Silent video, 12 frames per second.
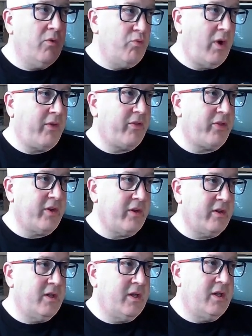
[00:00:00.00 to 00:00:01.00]
Rather
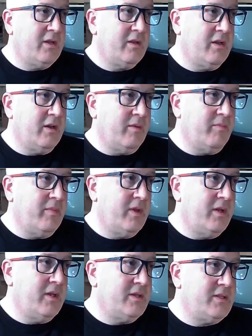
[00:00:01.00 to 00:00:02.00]
than
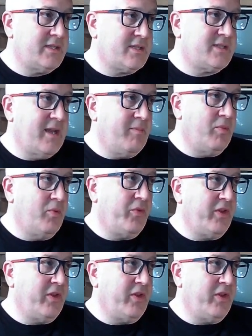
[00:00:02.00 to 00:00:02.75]
disassemble